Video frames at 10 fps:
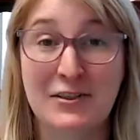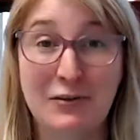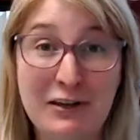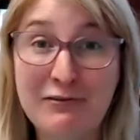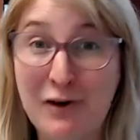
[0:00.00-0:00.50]

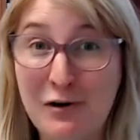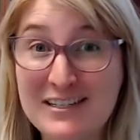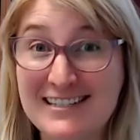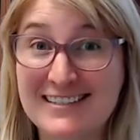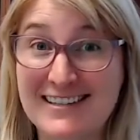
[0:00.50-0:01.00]
Looking
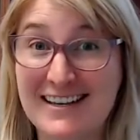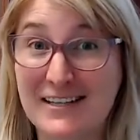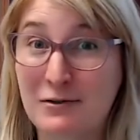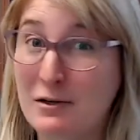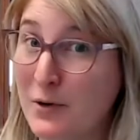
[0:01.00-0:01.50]
forward to
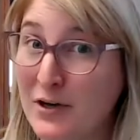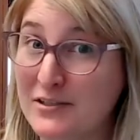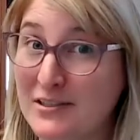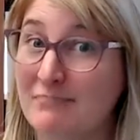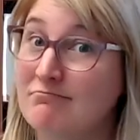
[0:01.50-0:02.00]
seeing you in
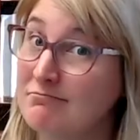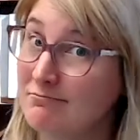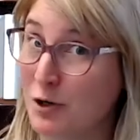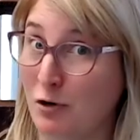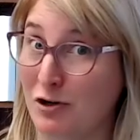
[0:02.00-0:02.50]
person
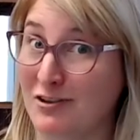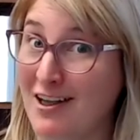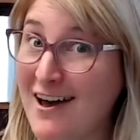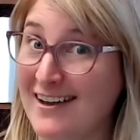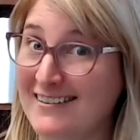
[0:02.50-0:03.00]
or
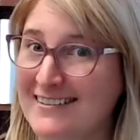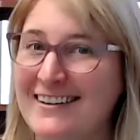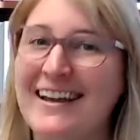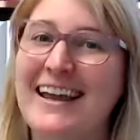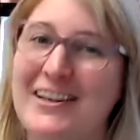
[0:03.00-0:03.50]

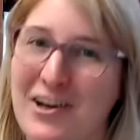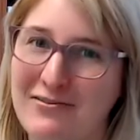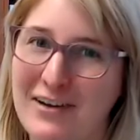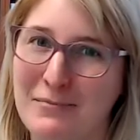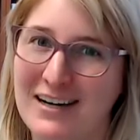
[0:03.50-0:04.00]
online in
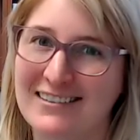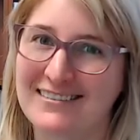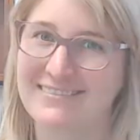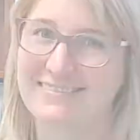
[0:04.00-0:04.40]
November.